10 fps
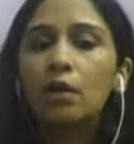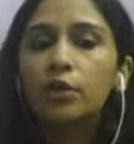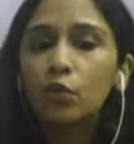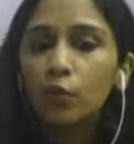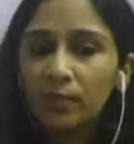
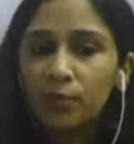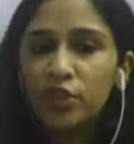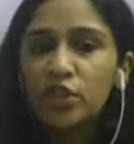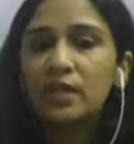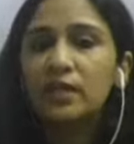you would
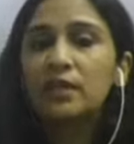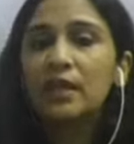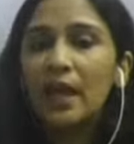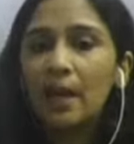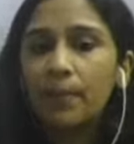appreciate that
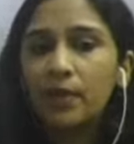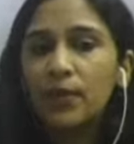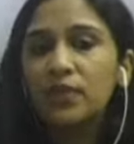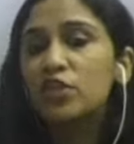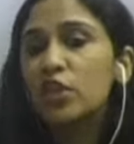the gap
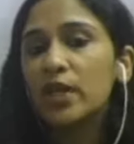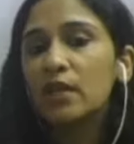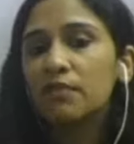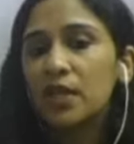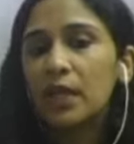between the
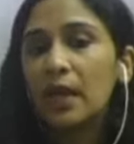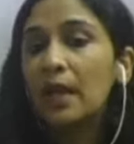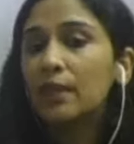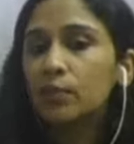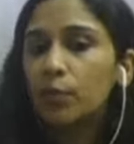China VA
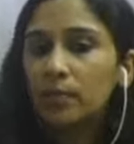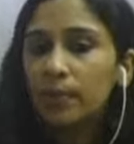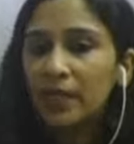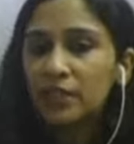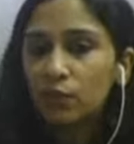and the
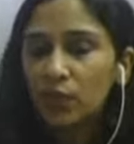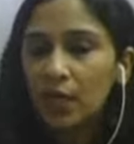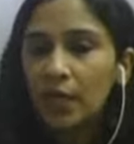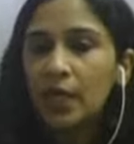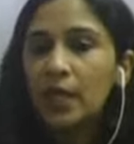Polyplex
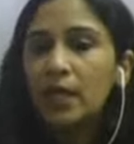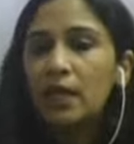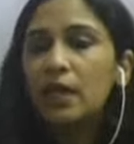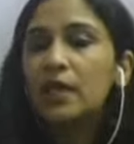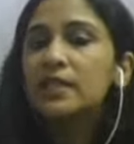VA
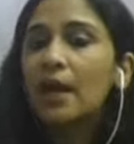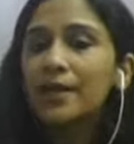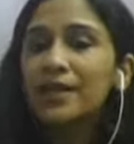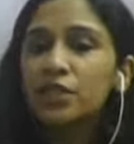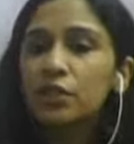is
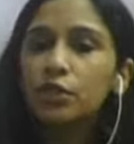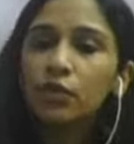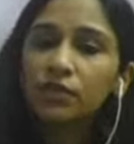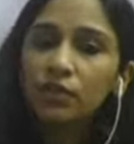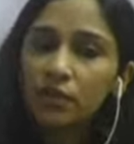highest
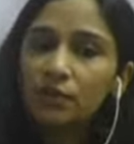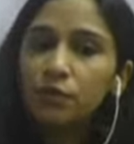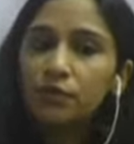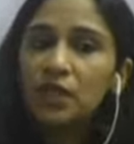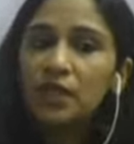during the trough
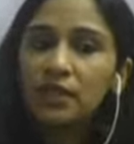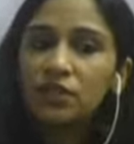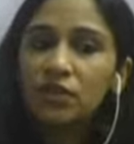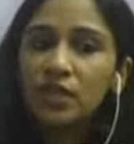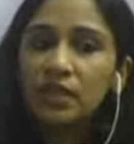of the
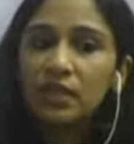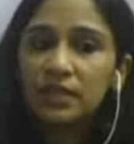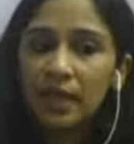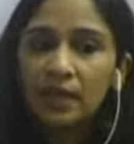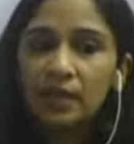industry
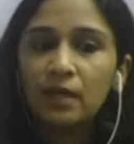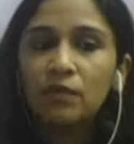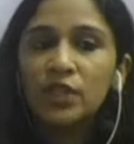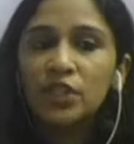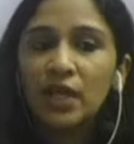cycle,
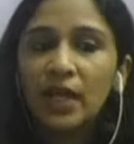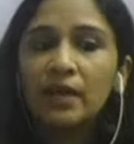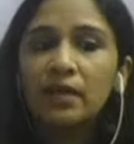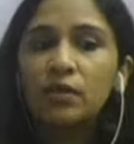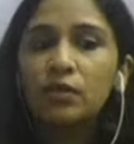which
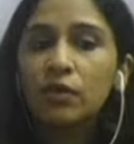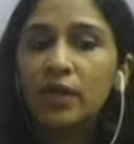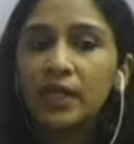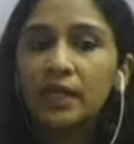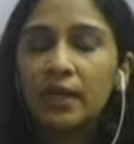again,
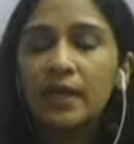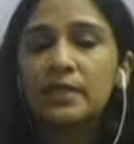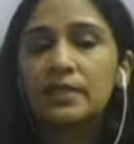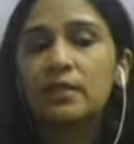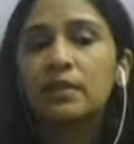
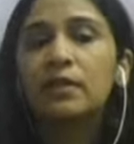reiterates